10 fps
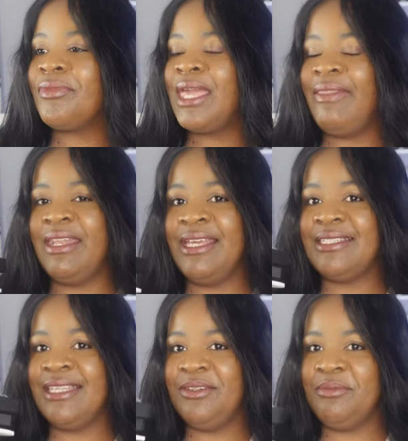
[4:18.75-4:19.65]
And then I
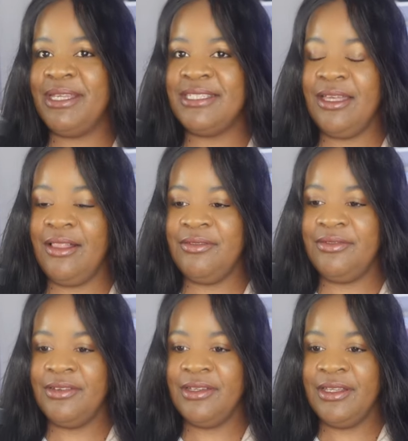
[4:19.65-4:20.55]
said to
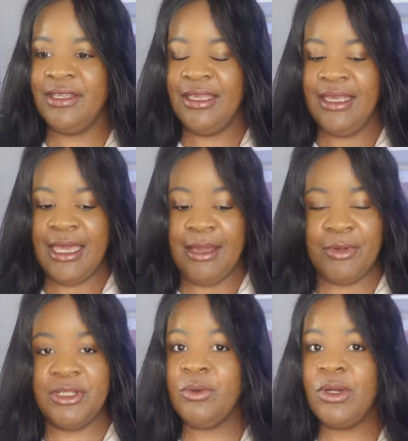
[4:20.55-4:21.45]
myself, I'm
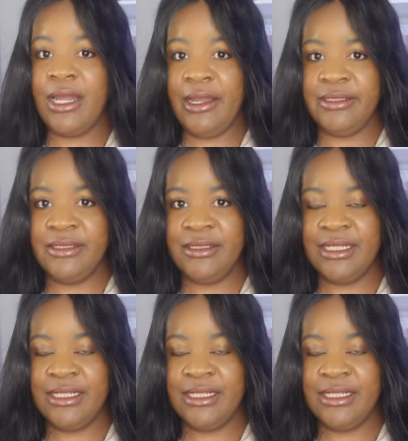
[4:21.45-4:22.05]
going to work hard